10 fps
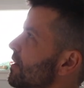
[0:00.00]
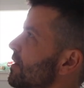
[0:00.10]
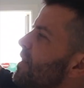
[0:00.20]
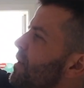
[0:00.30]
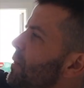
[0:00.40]

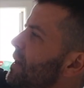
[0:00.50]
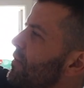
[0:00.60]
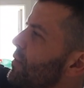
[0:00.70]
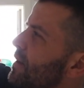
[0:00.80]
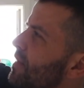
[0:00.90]
So
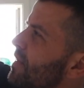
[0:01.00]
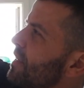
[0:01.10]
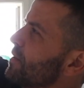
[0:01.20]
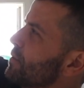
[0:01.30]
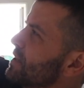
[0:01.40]
whenever we'd see
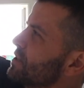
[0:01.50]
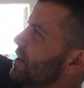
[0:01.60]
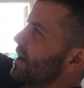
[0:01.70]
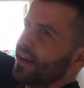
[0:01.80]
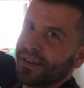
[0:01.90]
a rich
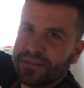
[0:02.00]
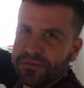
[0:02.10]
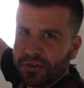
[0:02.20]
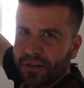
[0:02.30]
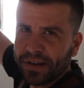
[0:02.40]
guy
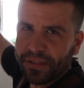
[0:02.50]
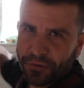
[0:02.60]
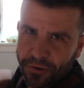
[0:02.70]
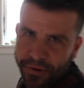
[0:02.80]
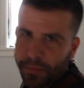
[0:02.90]
driving down the
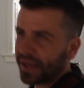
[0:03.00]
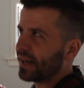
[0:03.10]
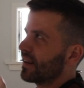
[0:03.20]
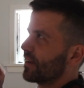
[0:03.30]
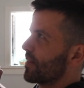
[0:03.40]
road in a
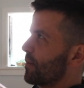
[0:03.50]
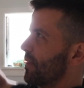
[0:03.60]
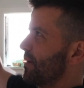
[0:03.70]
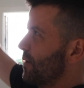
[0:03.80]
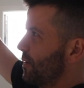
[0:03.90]
Bentley or
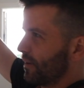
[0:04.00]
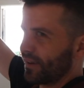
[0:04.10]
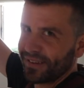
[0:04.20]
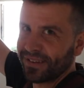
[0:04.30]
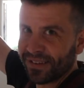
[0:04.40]
something while we're
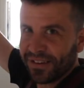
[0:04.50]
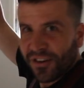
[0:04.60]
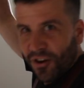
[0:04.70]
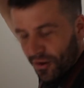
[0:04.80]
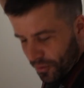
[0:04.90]

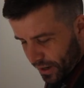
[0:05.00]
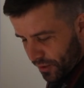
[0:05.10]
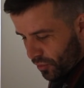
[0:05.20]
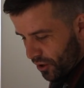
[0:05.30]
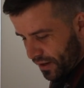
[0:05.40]
on our way to
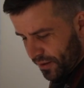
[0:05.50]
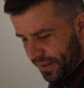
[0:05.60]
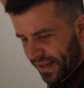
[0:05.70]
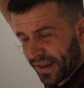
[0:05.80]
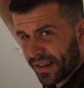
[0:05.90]
work, it'd
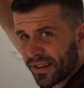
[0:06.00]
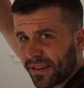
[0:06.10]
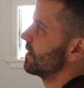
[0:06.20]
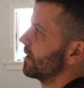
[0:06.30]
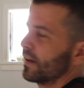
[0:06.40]
be like,
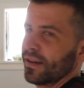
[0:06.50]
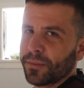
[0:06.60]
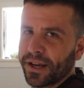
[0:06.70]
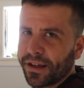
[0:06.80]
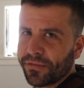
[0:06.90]
"Yeah, he
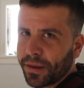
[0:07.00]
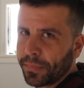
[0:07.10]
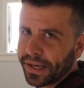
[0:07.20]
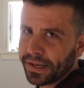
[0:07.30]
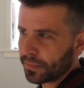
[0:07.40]
might have that
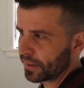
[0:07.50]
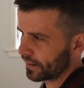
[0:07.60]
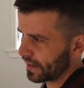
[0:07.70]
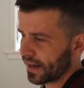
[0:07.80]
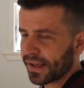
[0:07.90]
Bentley,
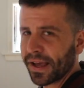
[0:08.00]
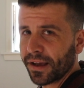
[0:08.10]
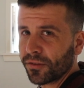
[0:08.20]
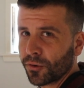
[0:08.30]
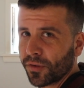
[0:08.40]
but can he
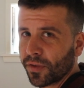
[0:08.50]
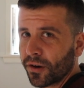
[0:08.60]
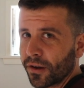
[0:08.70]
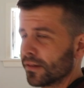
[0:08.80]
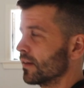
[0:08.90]
a door,
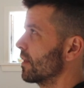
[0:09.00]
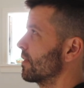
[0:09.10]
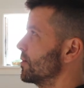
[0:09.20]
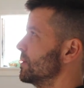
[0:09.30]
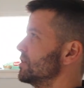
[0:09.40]
Scott?" That's
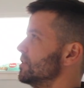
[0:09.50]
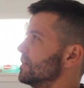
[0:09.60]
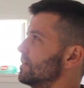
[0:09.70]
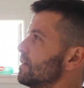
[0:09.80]
the question.